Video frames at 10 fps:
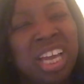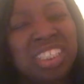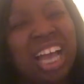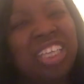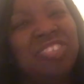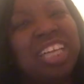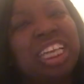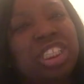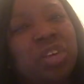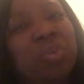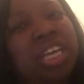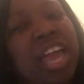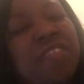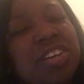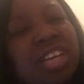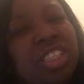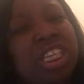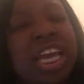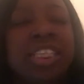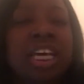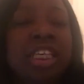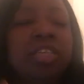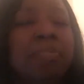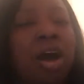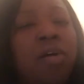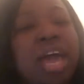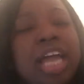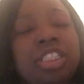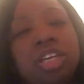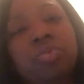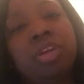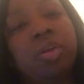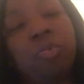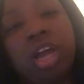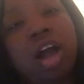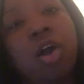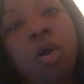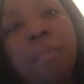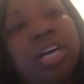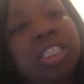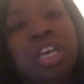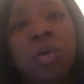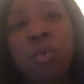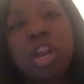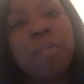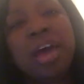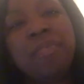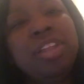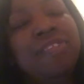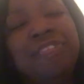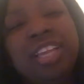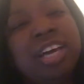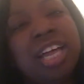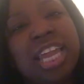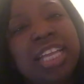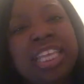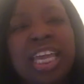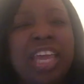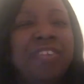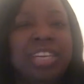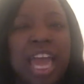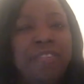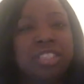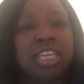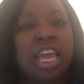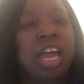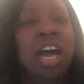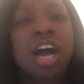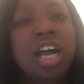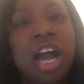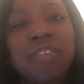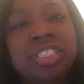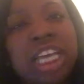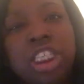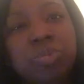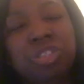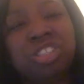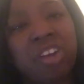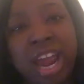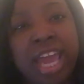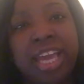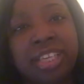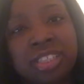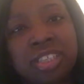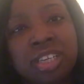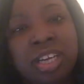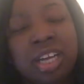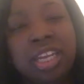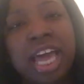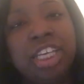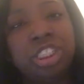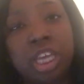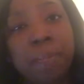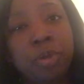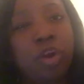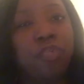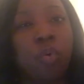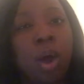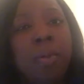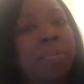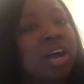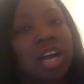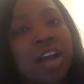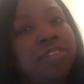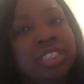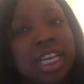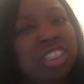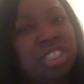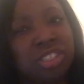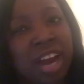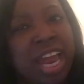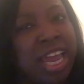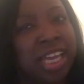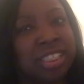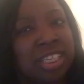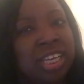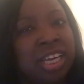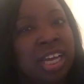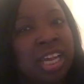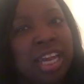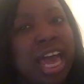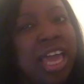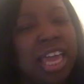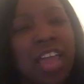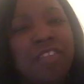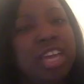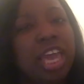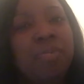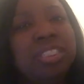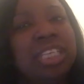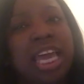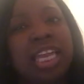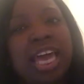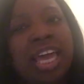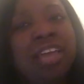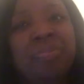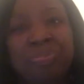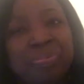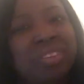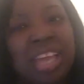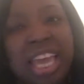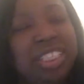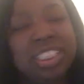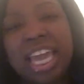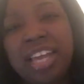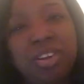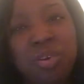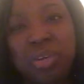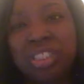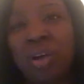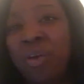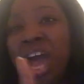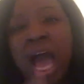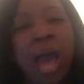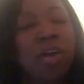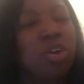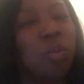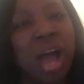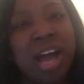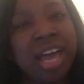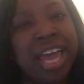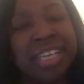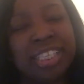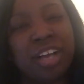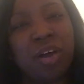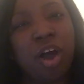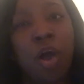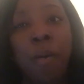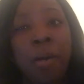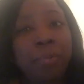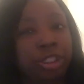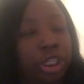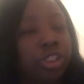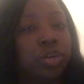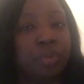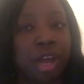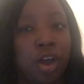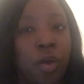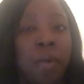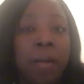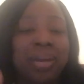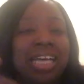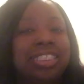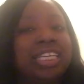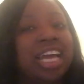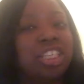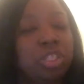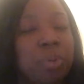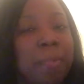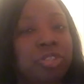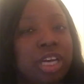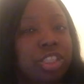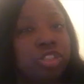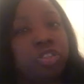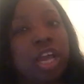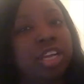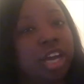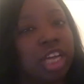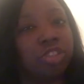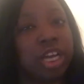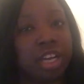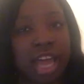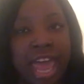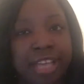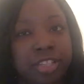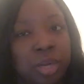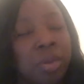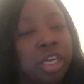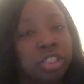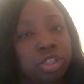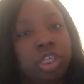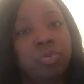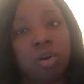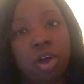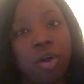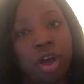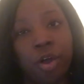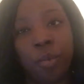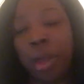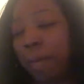So I just feel like they should have really gave her another chance. Simone ass should have really read home, because wasn't nobody really feeling her like that. Even Dave was saying her conversation was trash. Like, she a beautiful woman, but her conversation is trash. Like, even he was saying, like, he just can't do it. So I don't know why her ass didn't go home, but she should have went home. But I see now she's probably trying to straighten her act up so she won't go home.